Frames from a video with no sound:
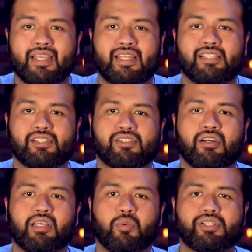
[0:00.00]
And it's a
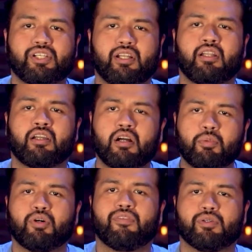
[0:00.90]
song that we shared on a
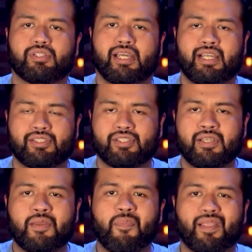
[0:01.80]
couple of those nights.
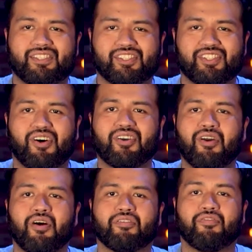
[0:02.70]
It's a song
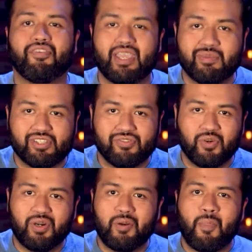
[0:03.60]
called Famous
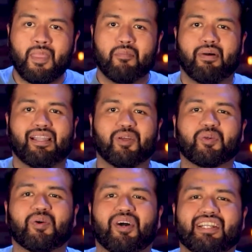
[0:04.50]
For by
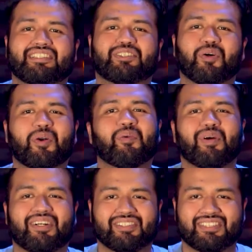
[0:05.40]
local artist Tauren
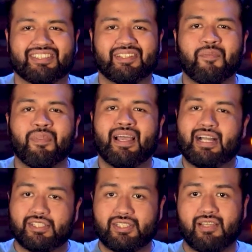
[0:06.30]
Wells. And
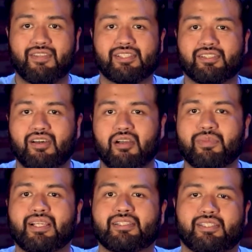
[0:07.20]
I just love this song
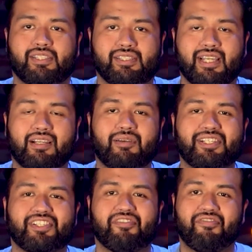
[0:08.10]
because it's a
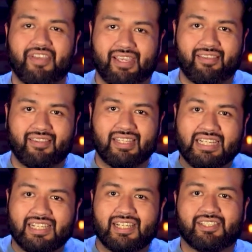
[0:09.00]
declaration of faith.
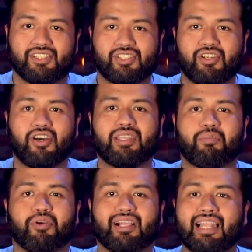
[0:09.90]
It's a song
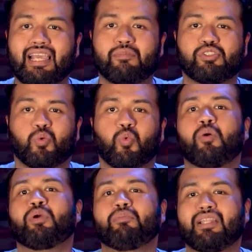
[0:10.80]
that proclaims
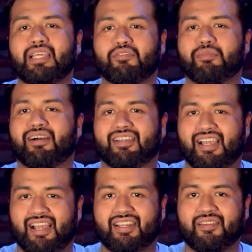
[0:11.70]
what we believe about
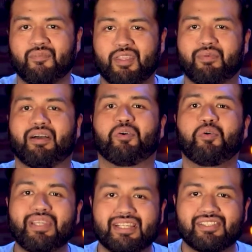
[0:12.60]
God, about
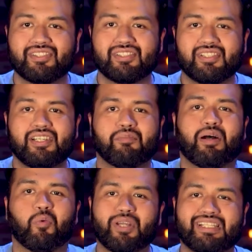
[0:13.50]
who He is,
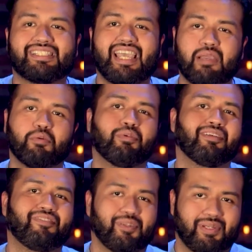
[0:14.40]
about what He's
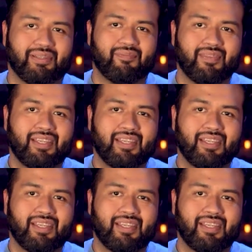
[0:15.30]
capable of doing.